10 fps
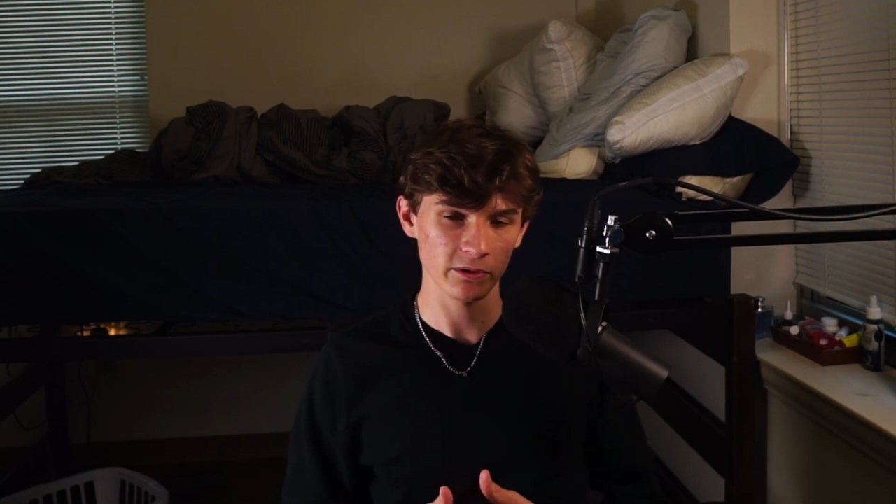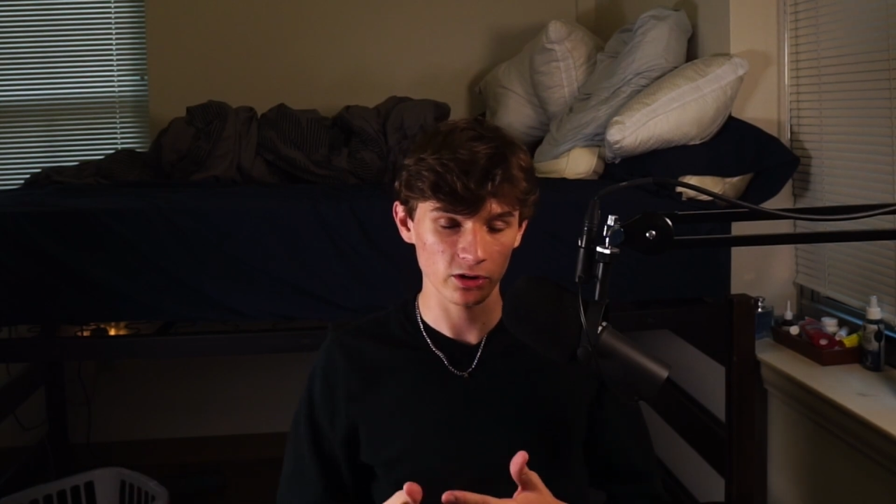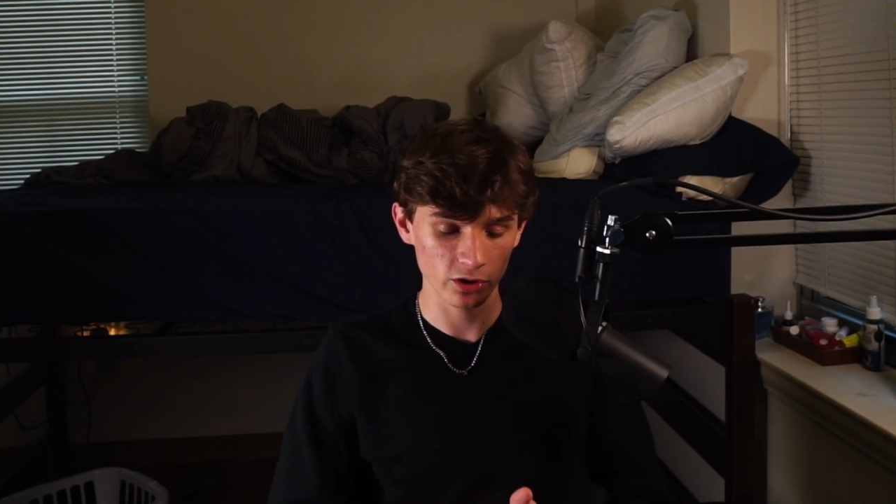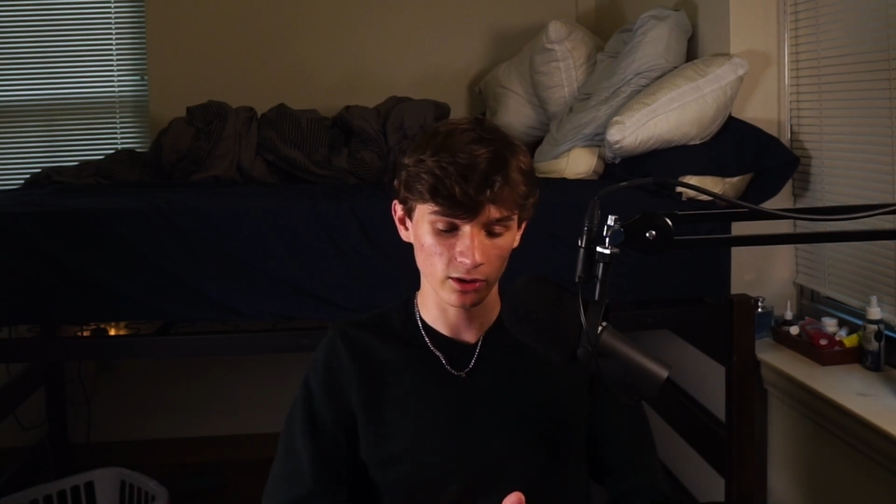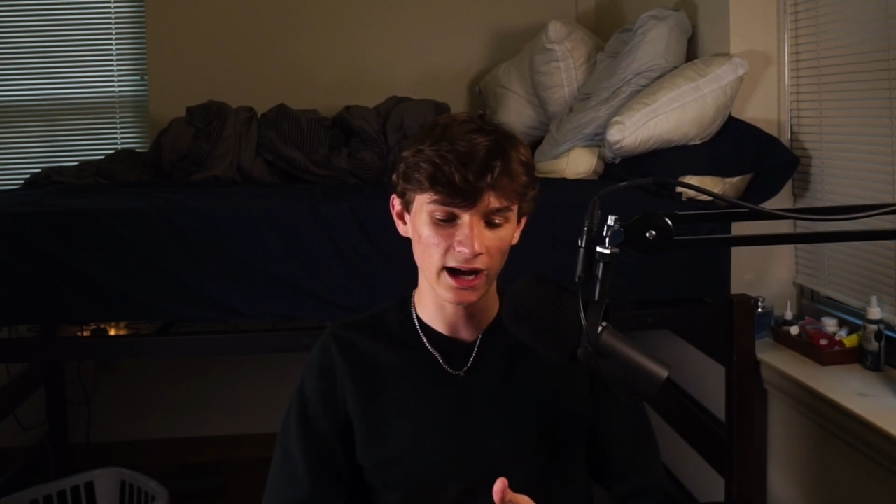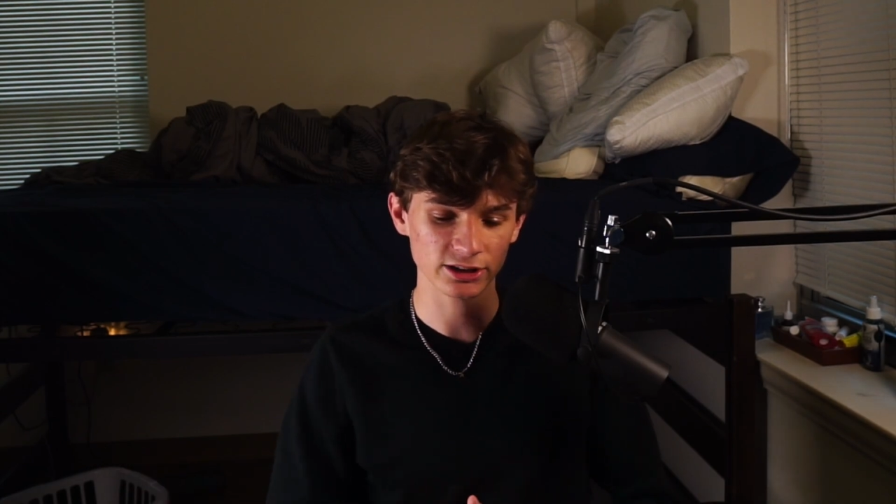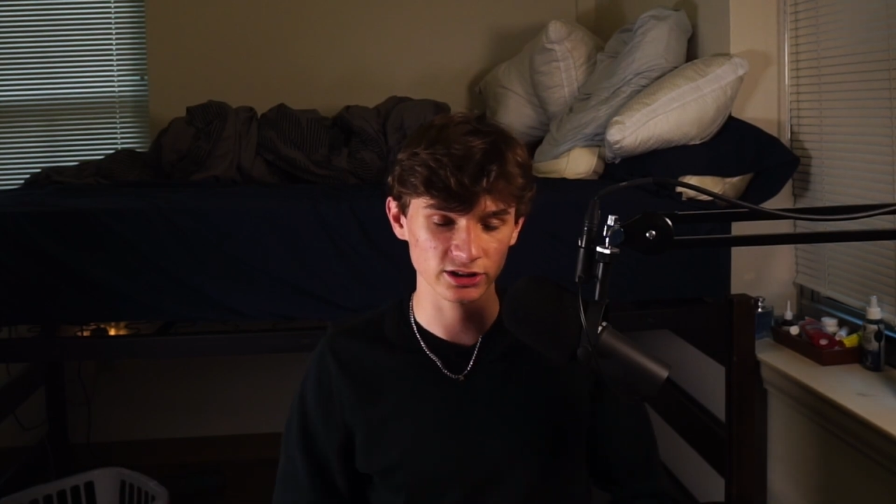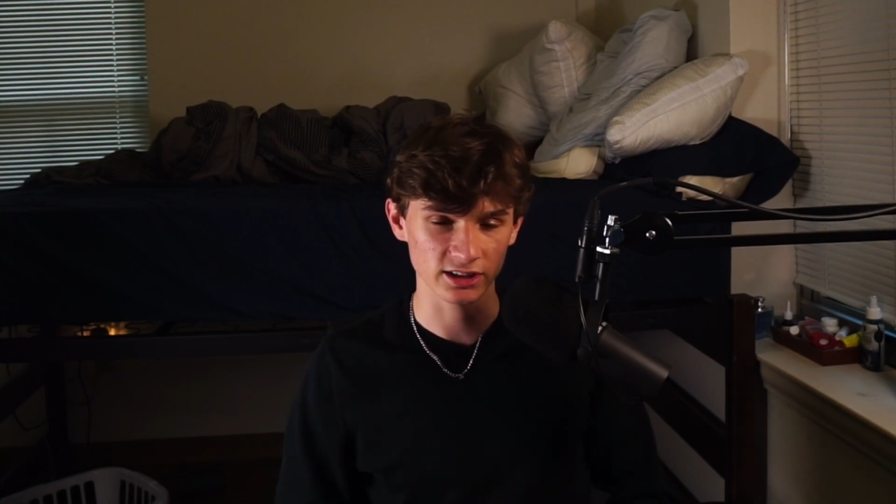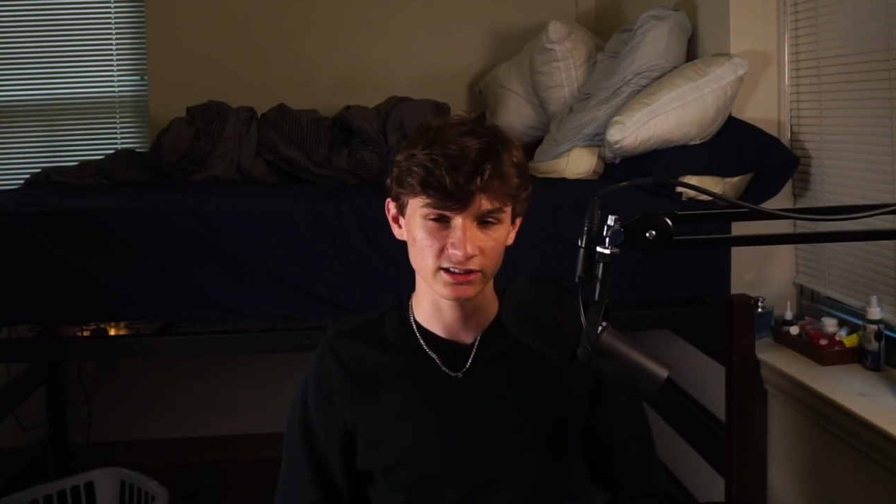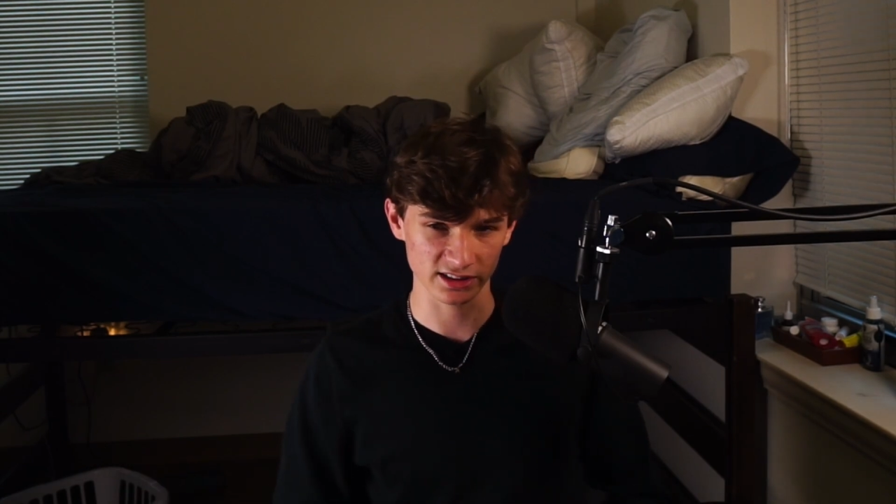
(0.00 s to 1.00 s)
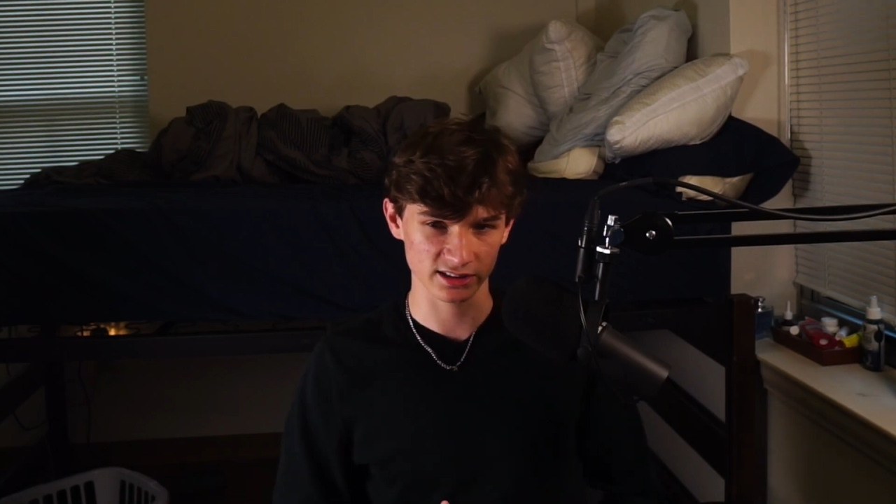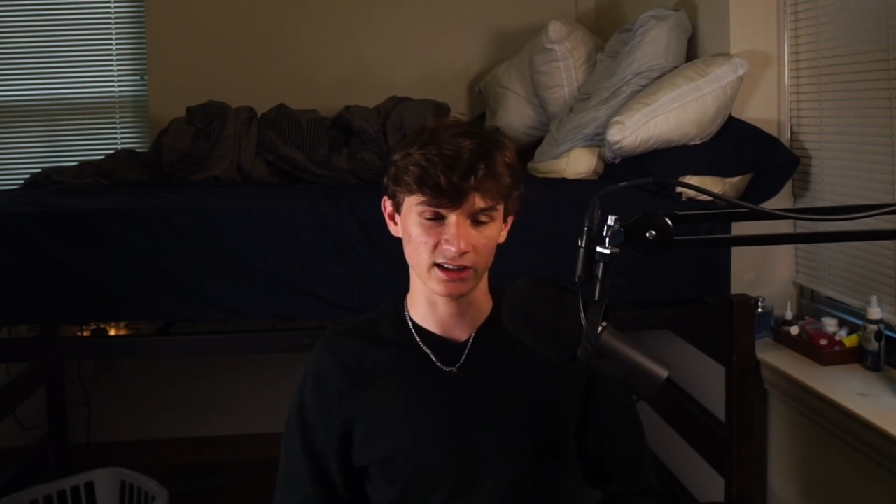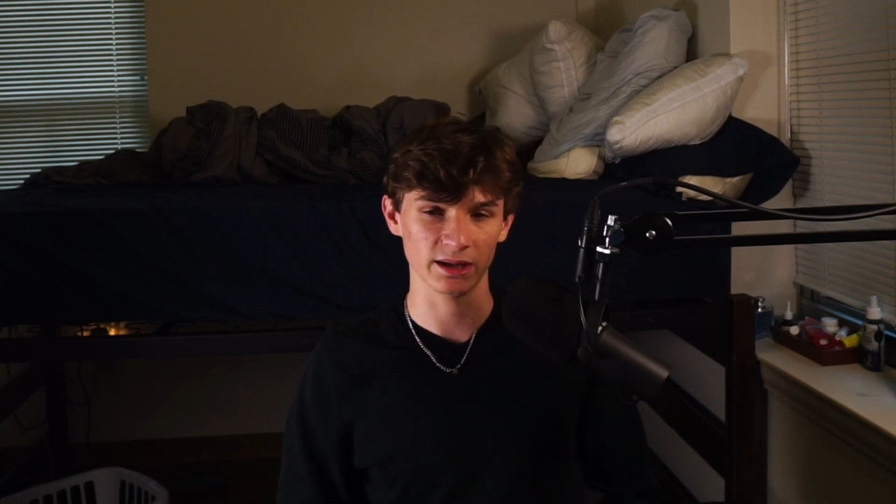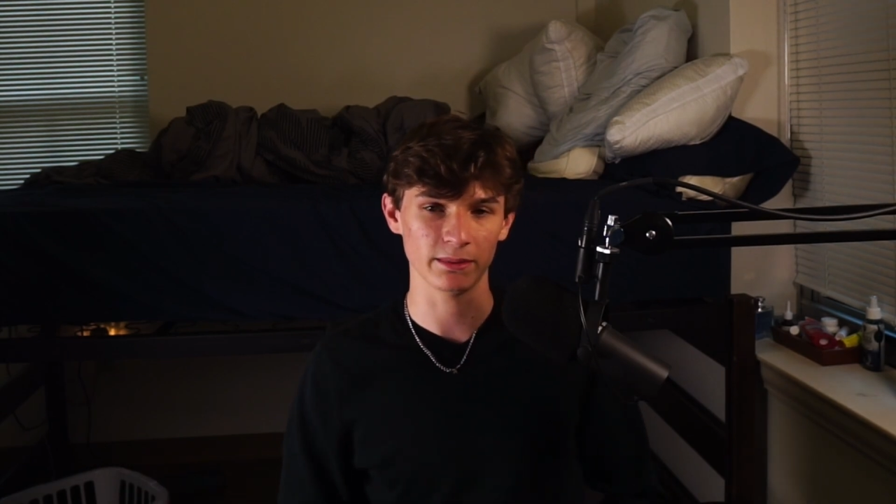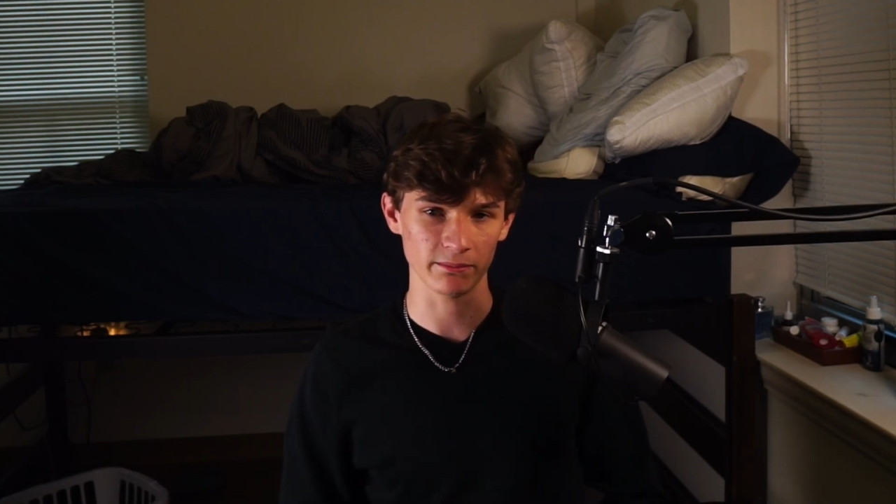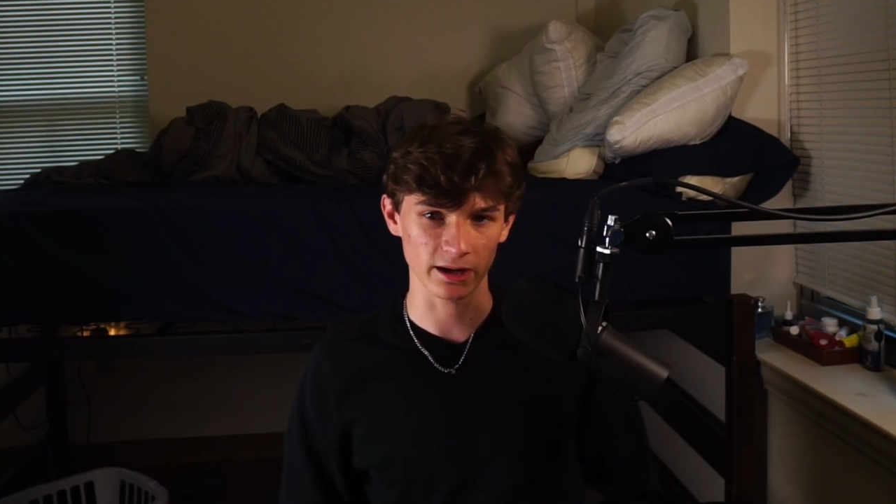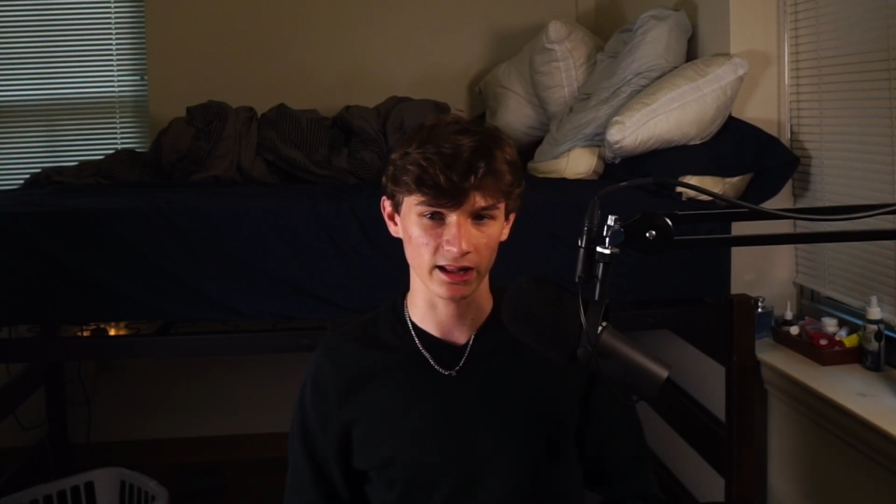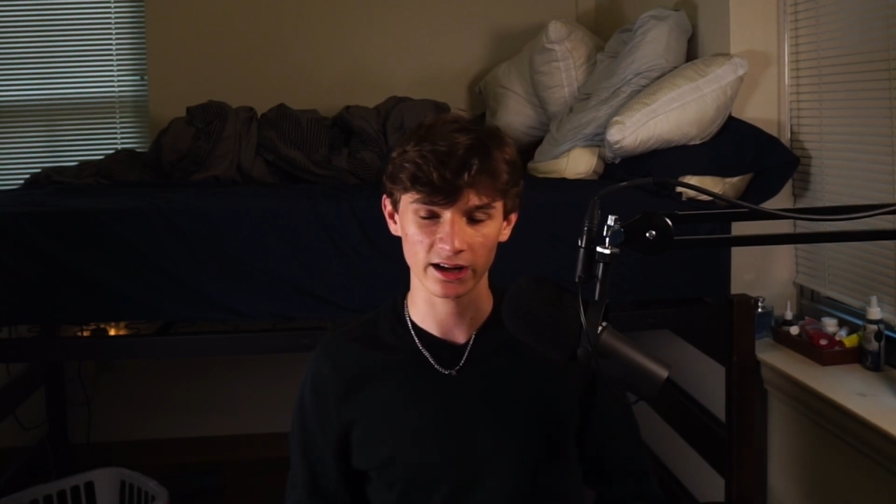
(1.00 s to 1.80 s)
you know, you'll actually consistently make money,